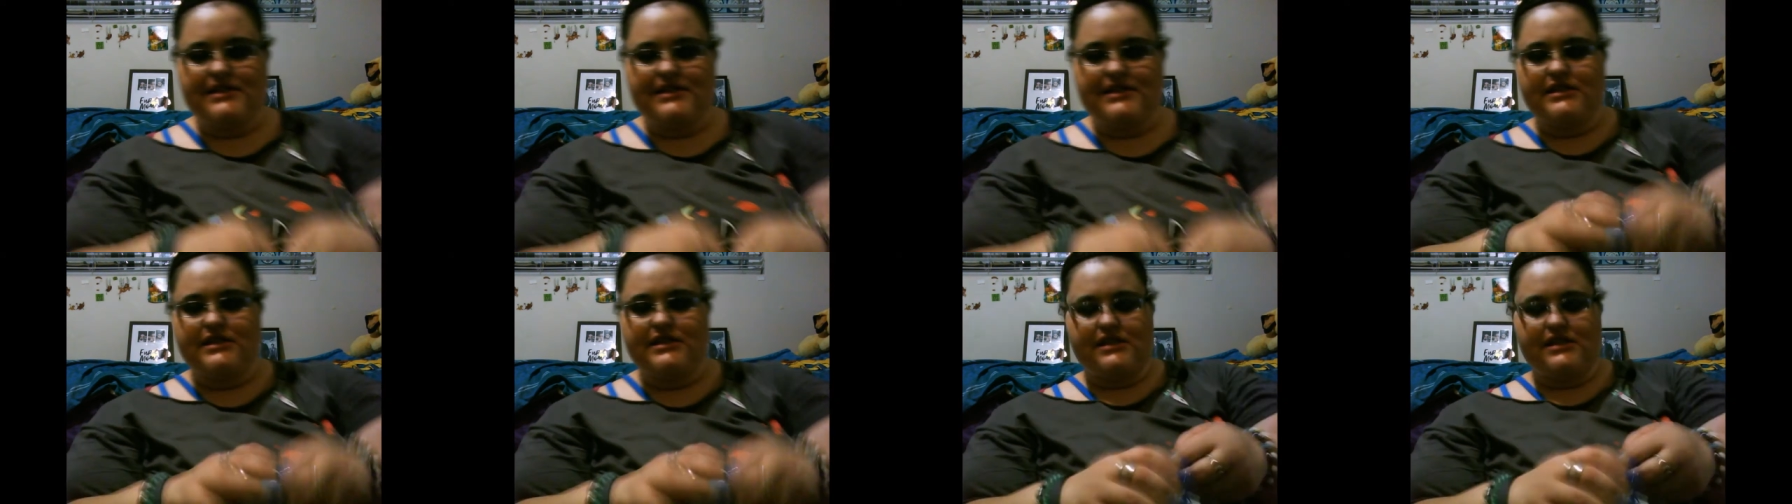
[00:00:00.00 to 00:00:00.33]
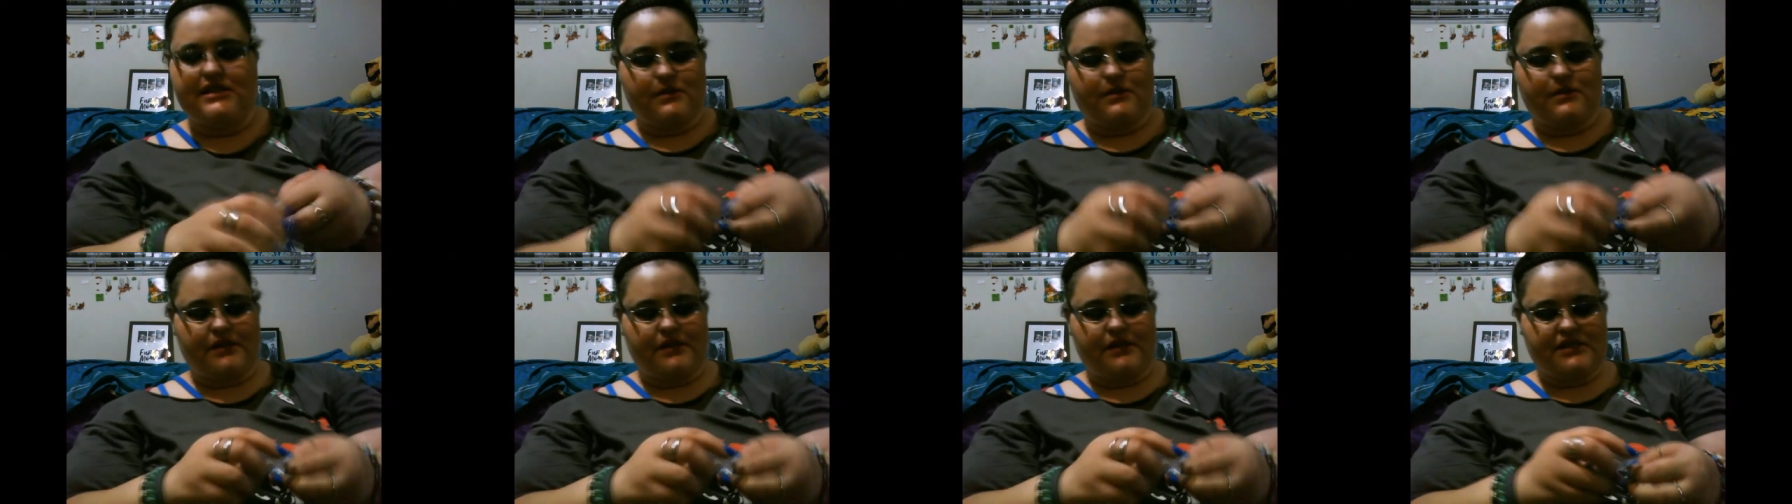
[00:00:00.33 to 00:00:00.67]
This
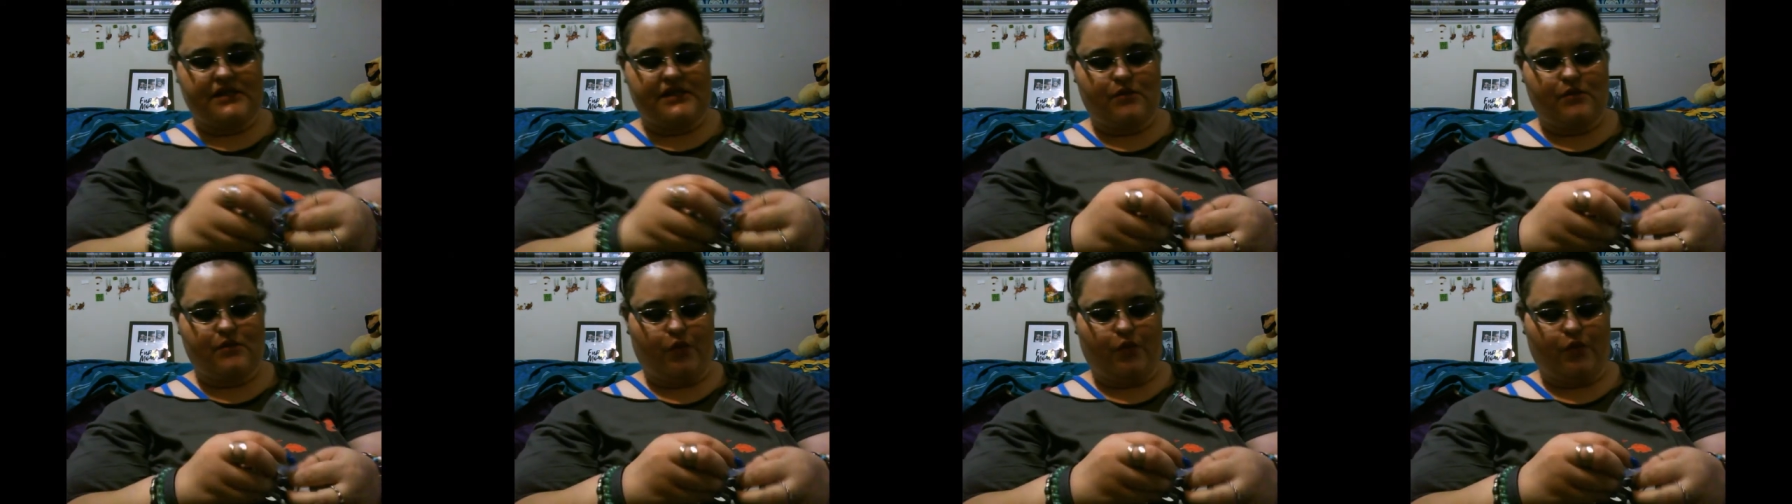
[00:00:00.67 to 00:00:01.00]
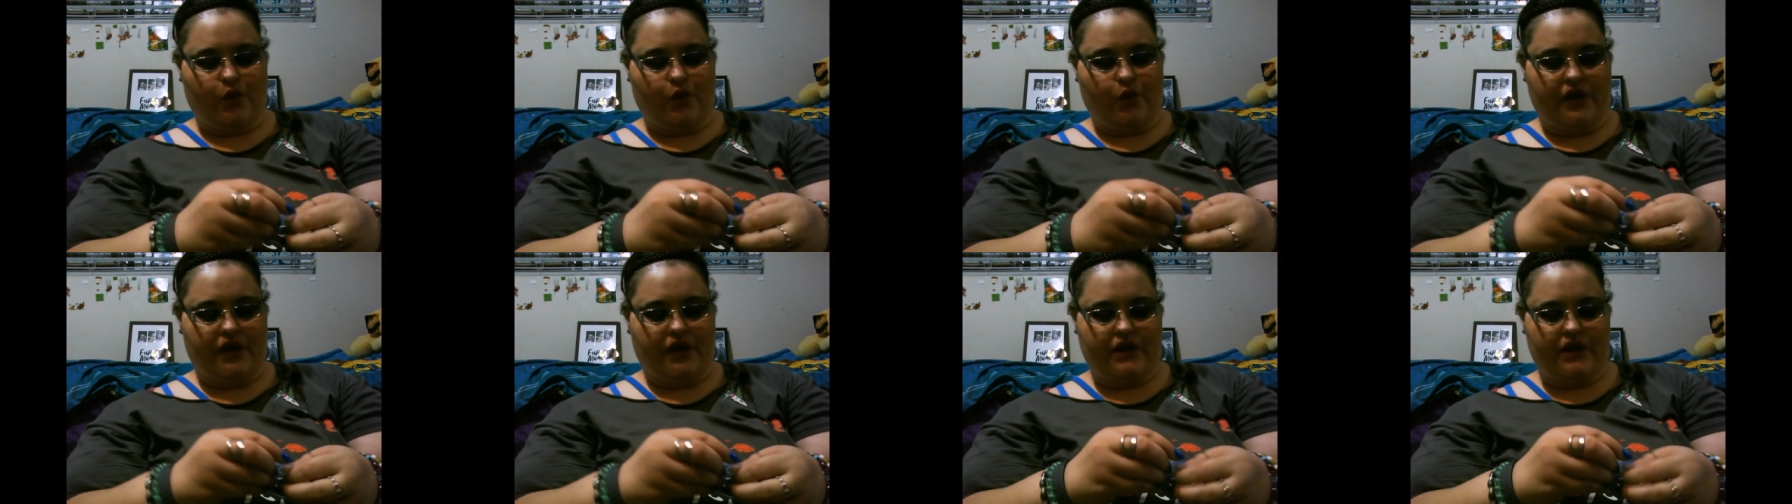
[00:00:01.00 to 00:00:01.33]
one is
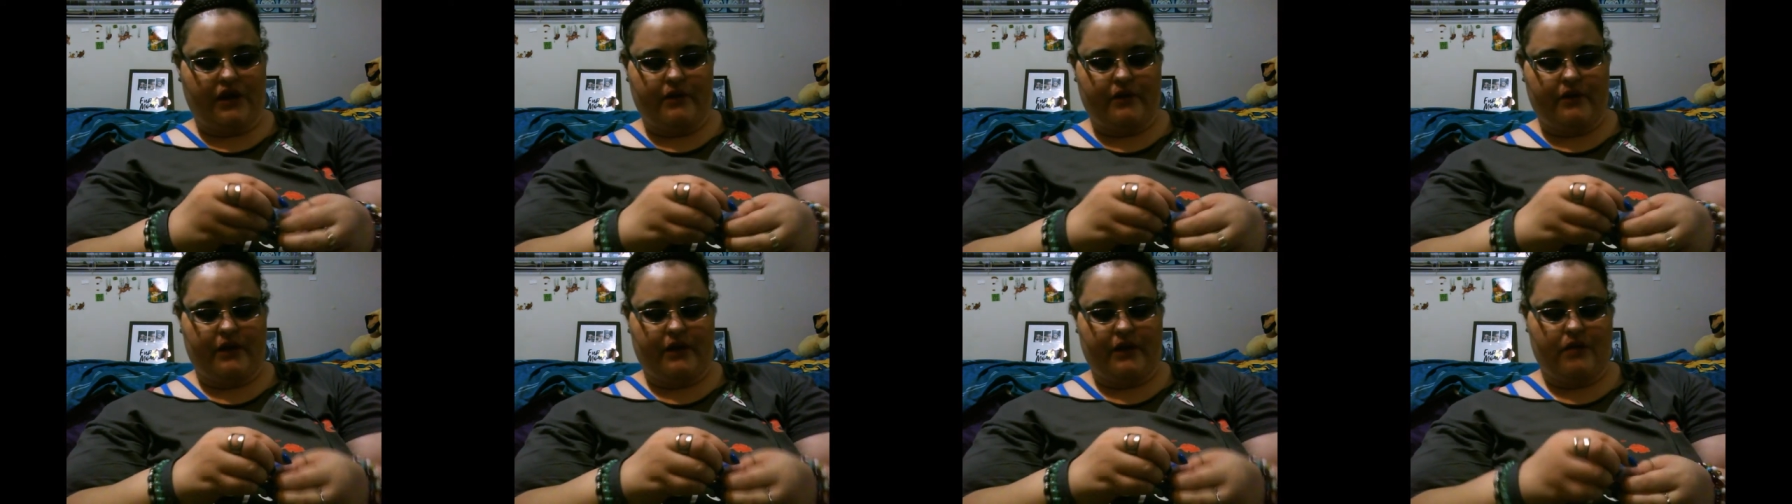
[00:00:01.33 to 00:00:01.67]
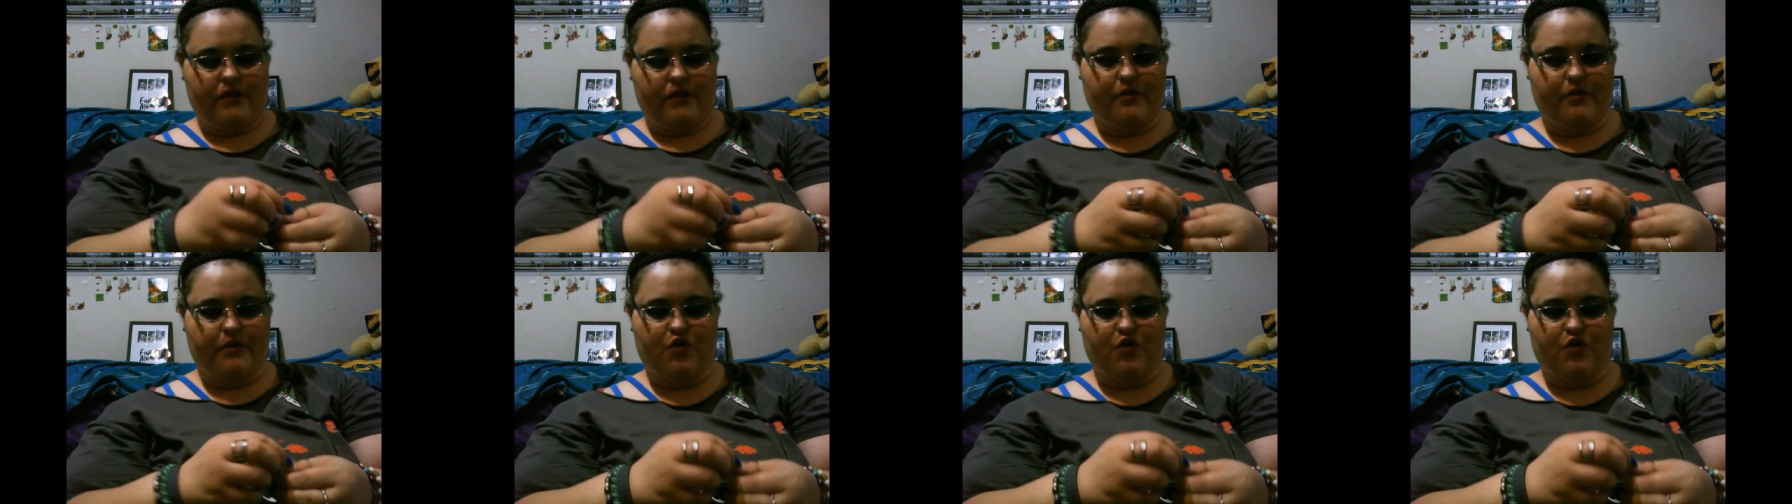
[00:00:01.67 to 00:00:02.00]
really, really
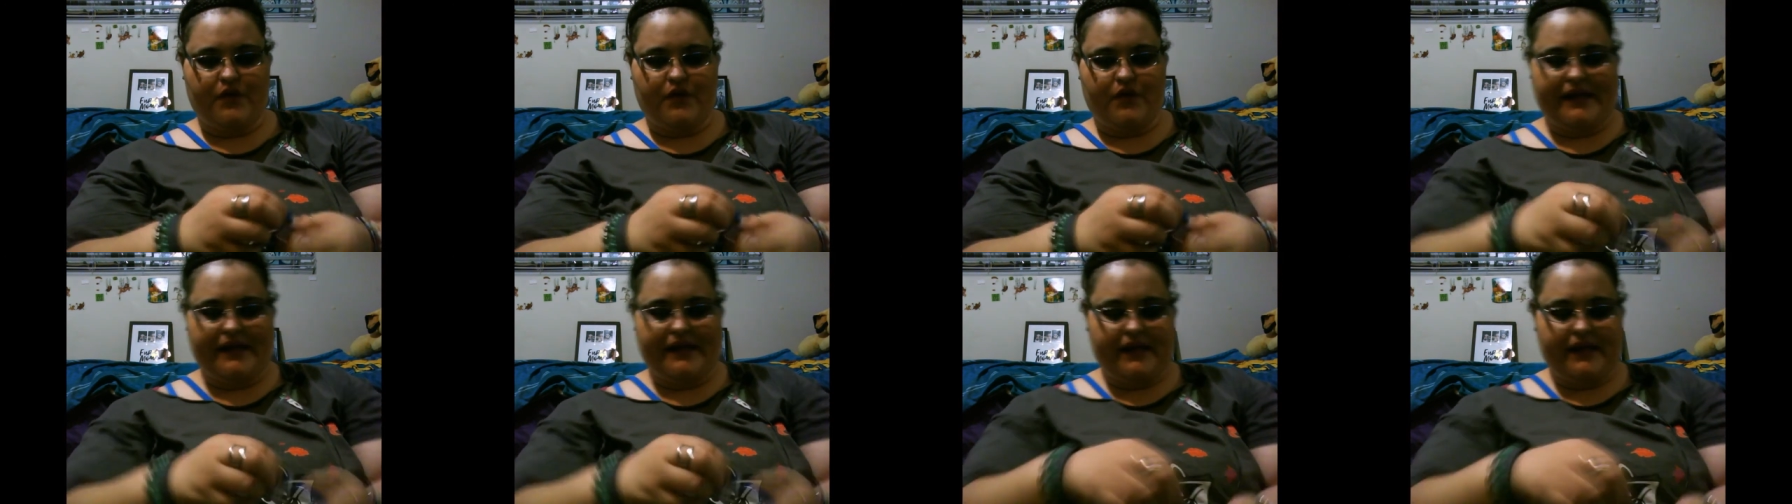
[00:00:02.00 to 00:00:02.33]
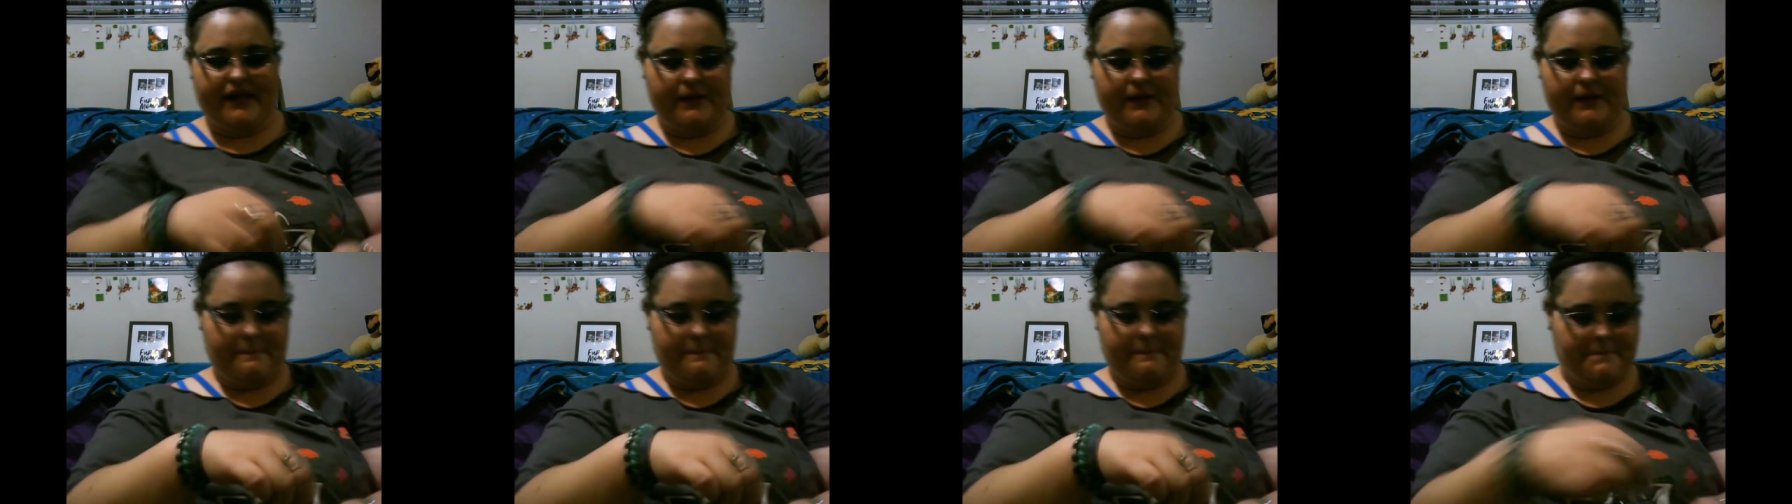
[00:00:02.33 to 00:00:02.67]

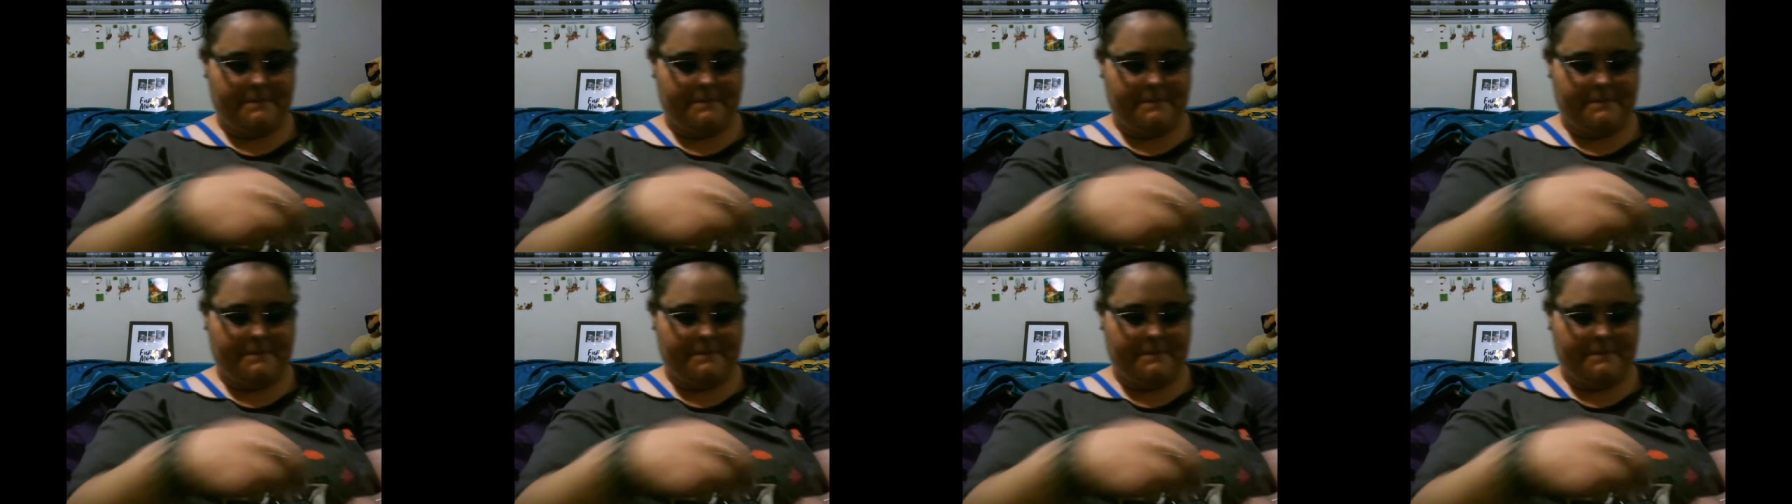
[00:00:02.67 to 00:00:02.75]
pretty.